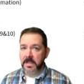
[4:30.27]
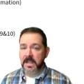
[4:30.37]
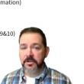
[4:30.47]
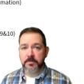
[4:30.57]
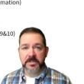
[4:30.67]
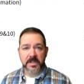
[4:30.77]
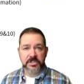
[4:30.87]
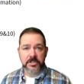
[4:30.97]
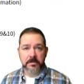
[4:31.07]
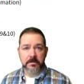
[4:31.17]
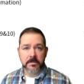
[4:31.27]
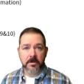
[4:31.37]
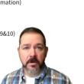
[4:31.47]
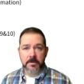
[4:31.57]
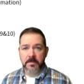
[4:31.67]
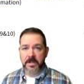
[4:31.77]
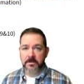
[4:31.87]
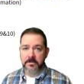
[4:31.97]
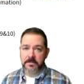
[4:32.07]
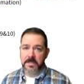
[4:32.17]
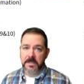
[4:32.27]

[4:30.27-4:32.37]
annual production, art metal,